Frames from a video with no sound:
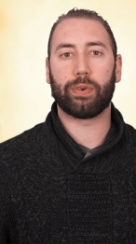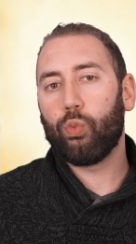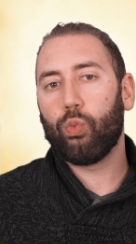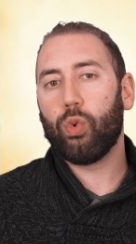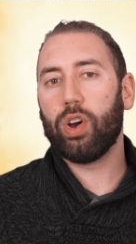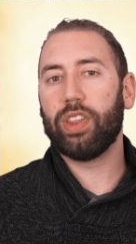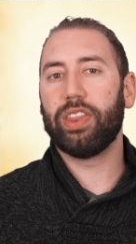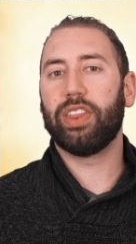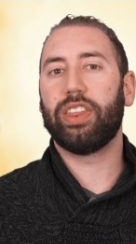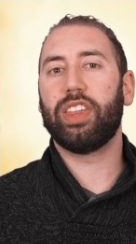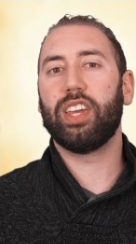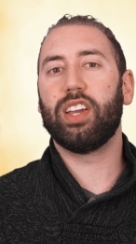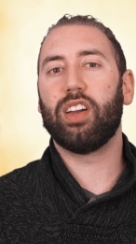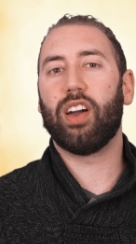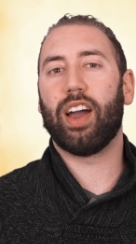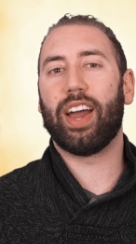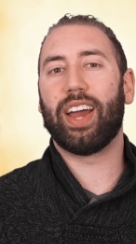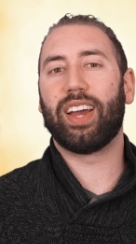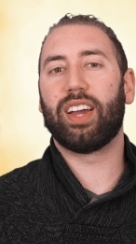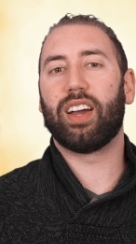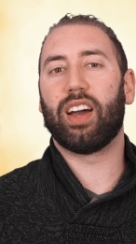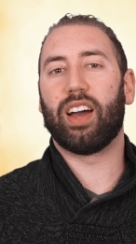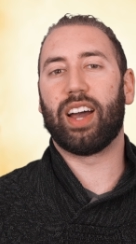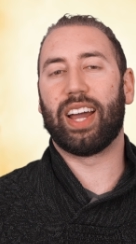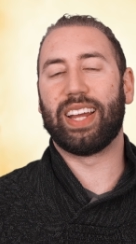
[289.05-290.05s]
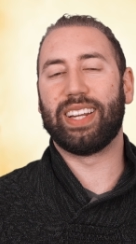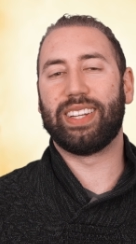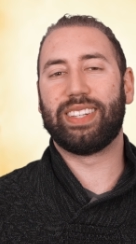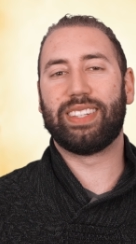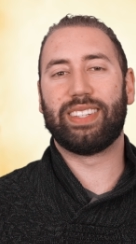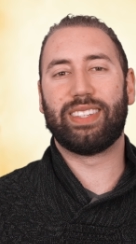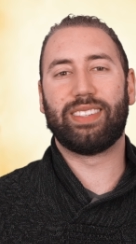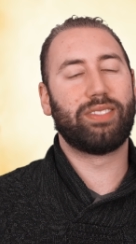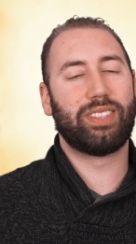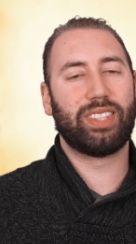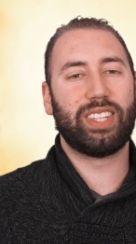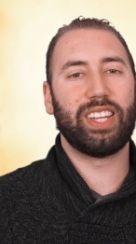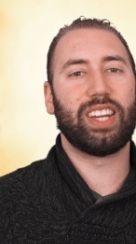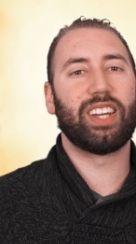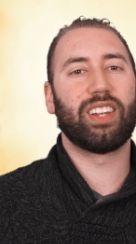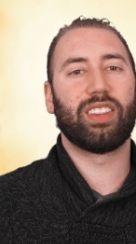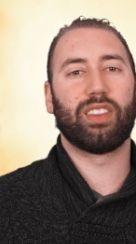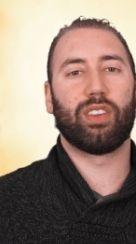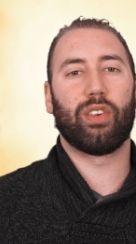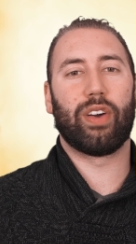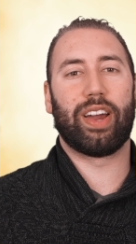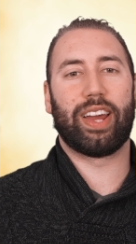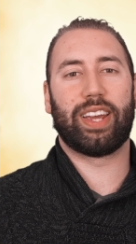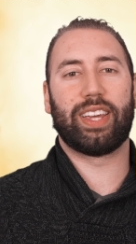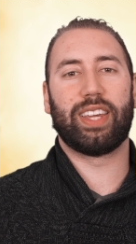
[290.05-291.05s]
One thing I, I
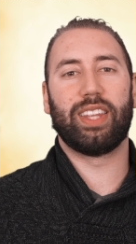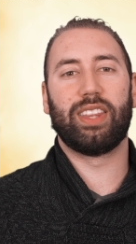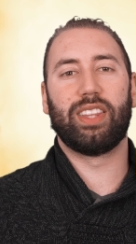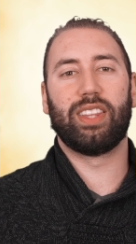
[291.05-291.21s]
didn't like